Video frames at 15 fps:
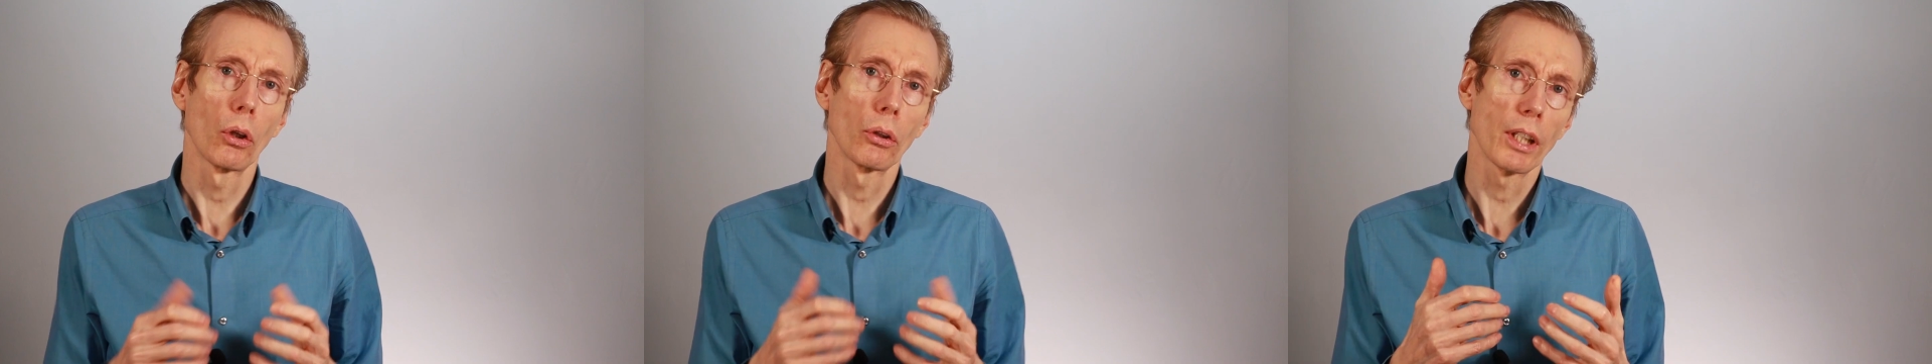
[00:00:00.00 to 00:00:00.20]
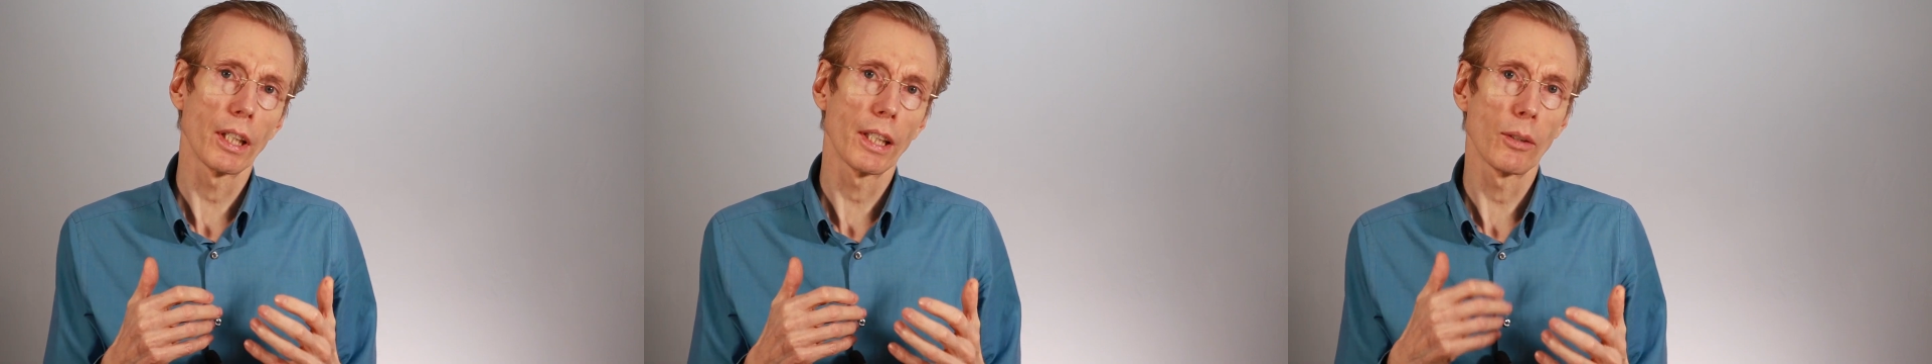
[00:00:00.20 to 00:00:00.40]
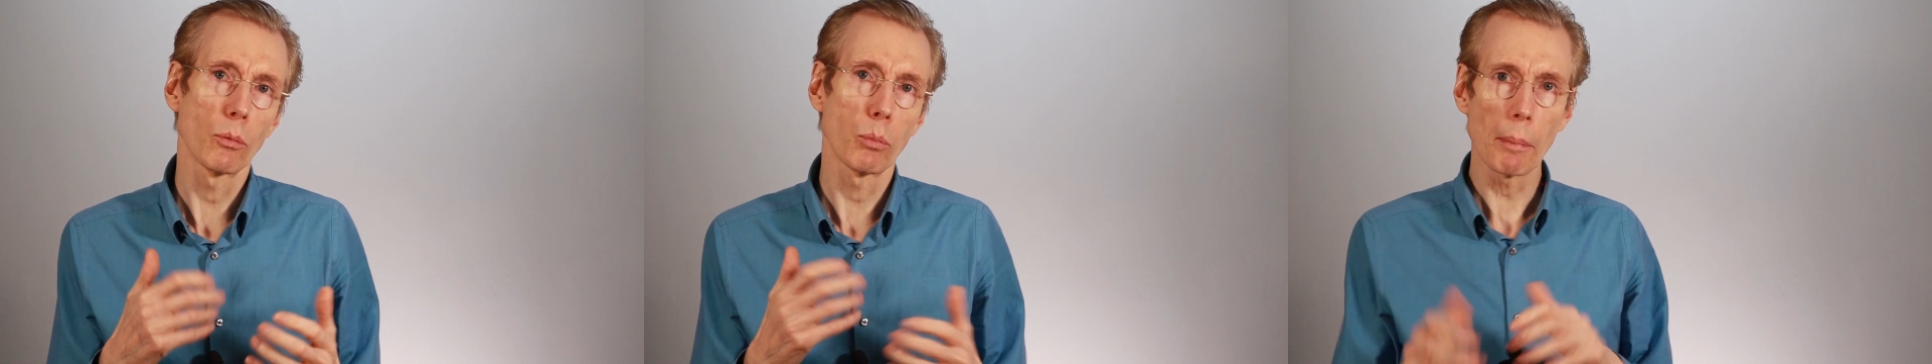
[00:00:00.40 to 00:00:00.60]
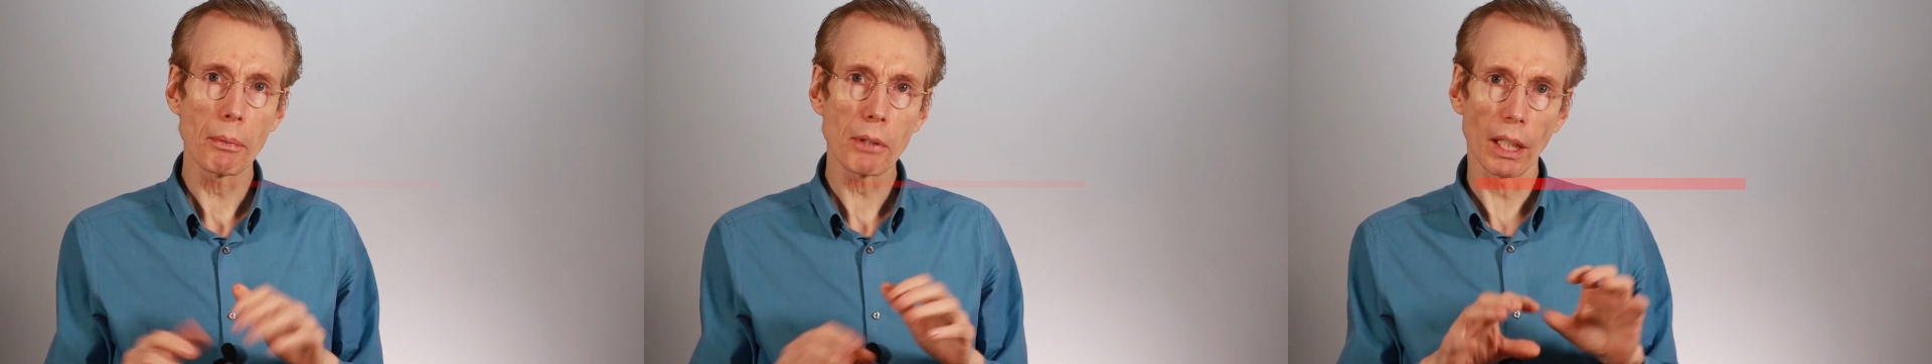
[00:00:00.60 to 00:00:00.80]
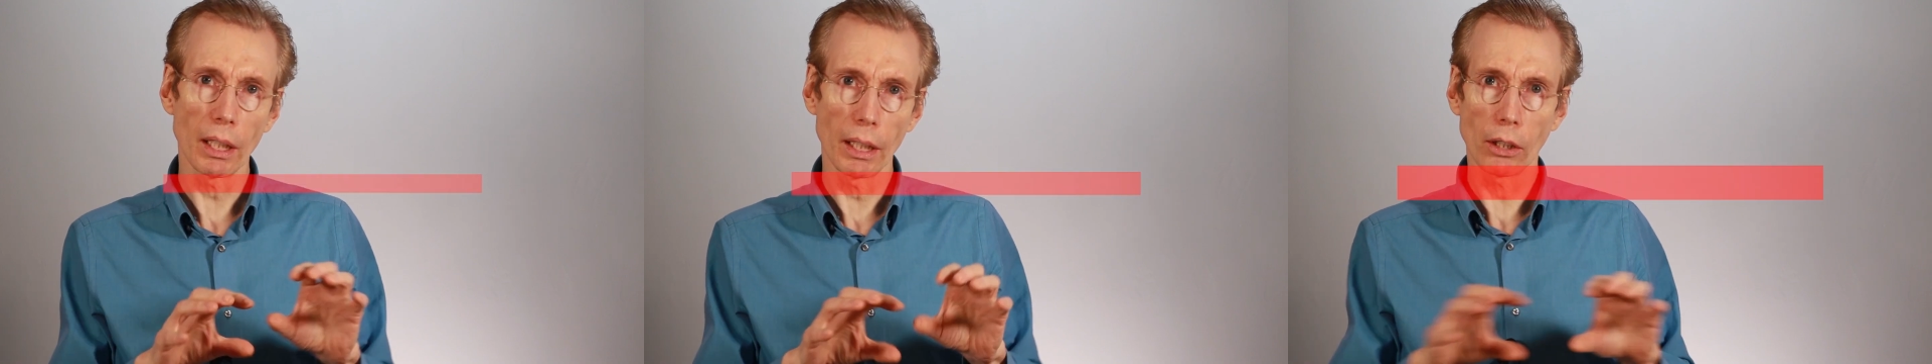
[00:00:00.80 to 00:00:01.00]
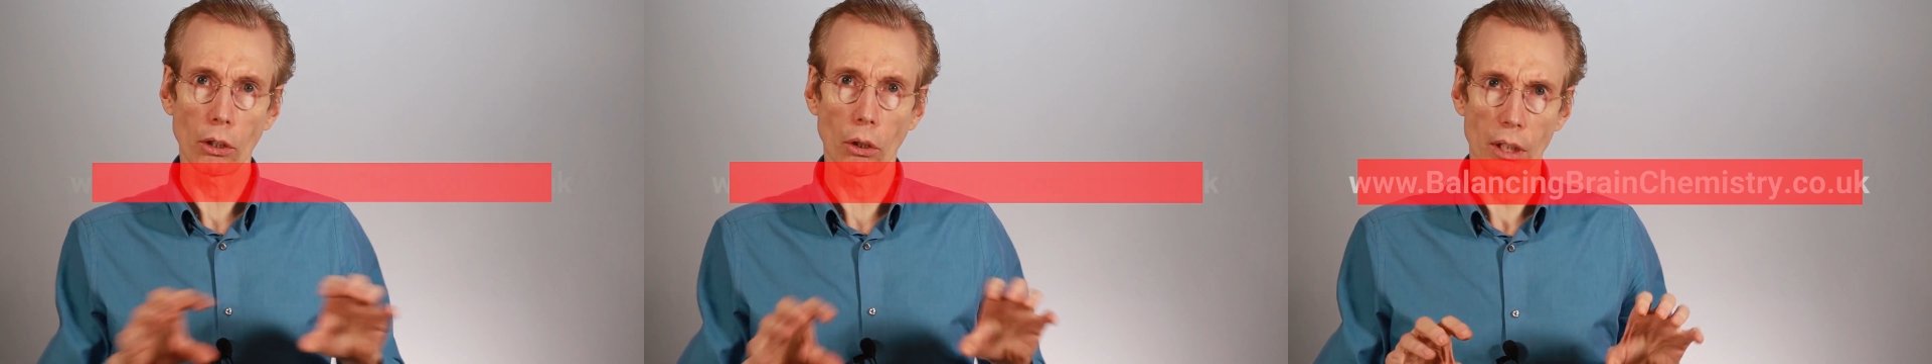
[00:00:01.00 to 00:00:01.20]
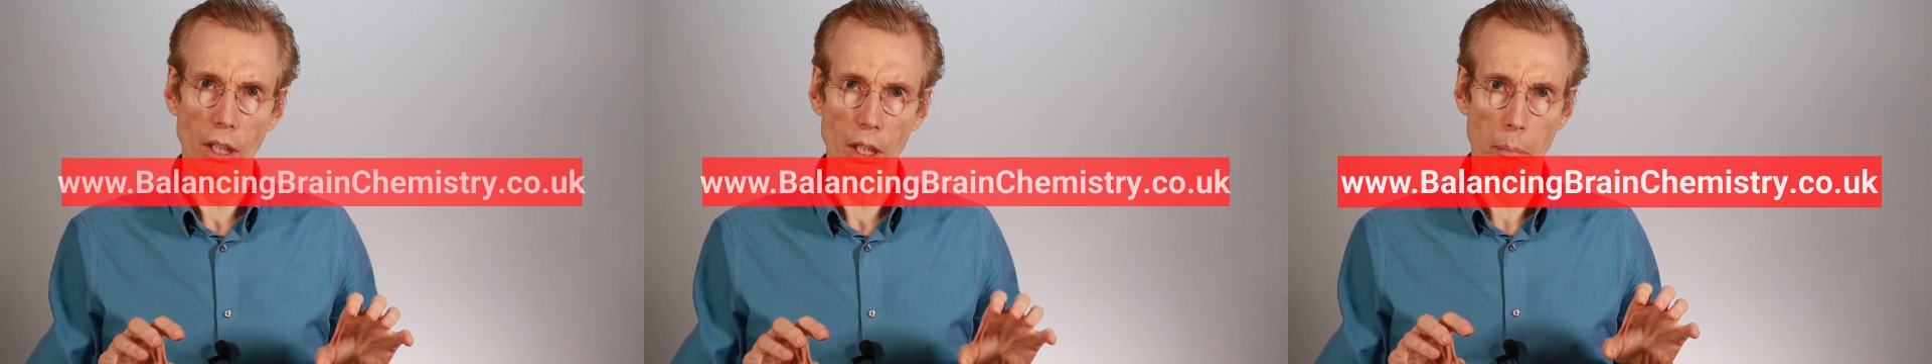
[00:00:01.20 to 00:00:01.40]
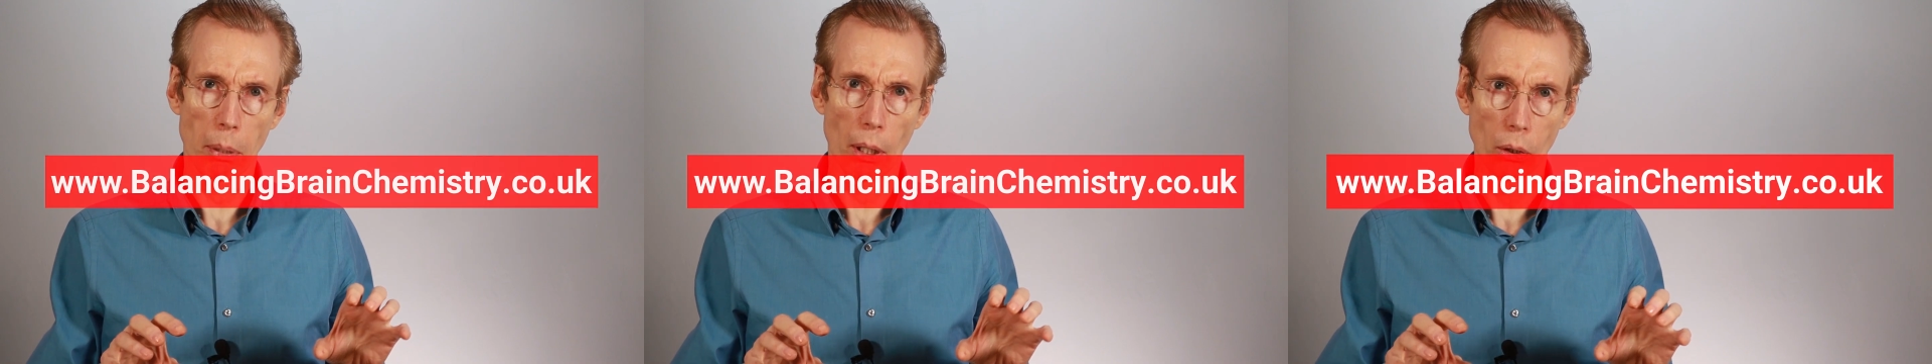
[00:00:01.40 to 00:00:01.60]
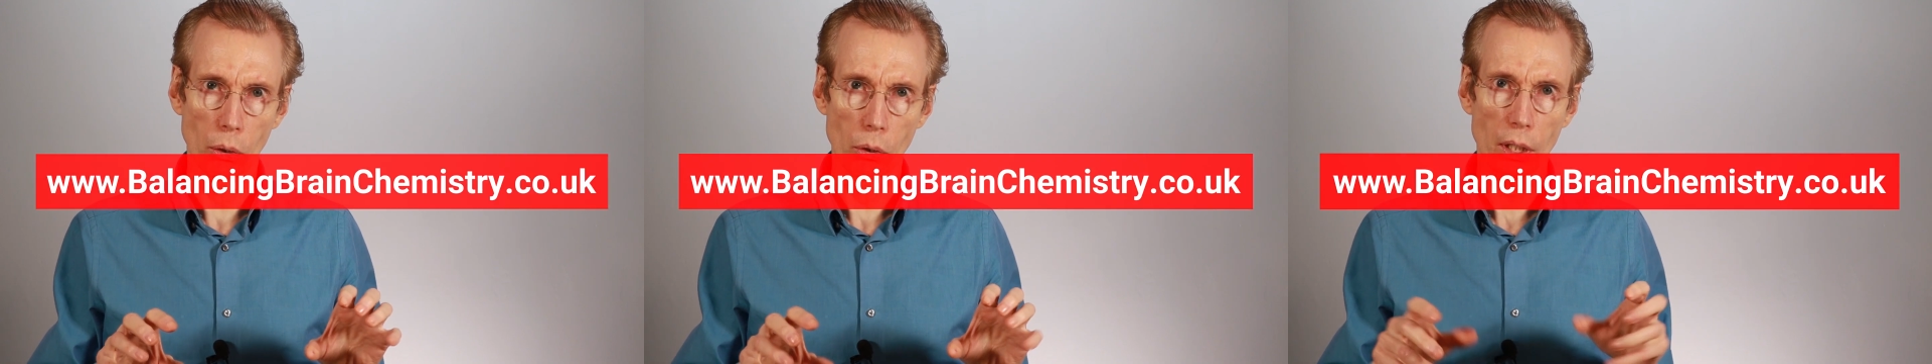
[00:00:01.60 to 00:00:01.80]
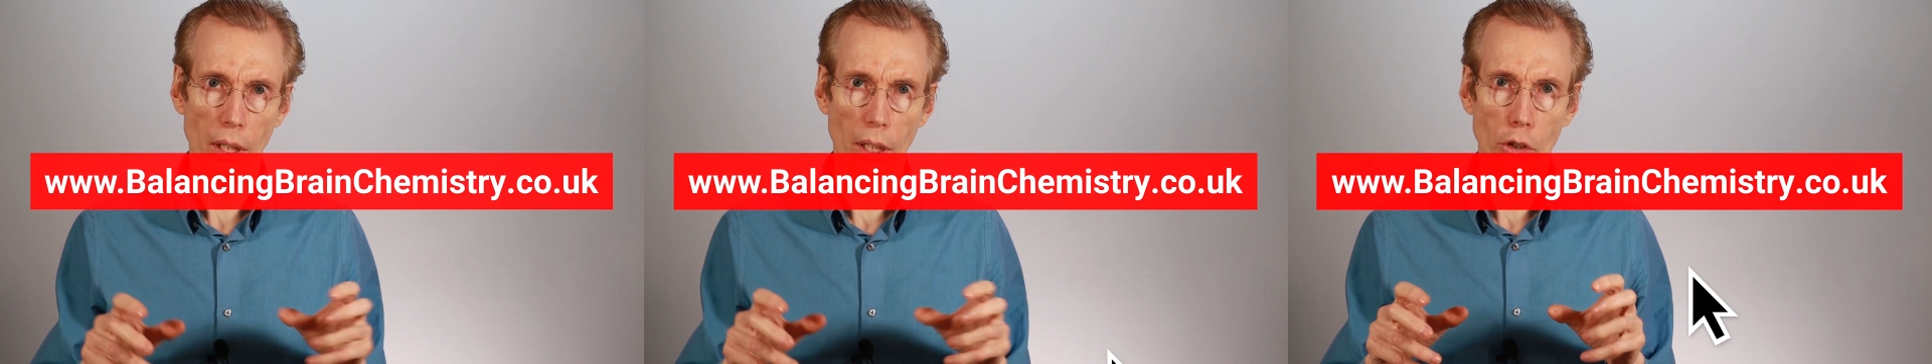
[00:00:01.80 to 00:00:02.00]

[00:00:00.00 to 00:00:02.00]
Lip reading: On the website link on this post,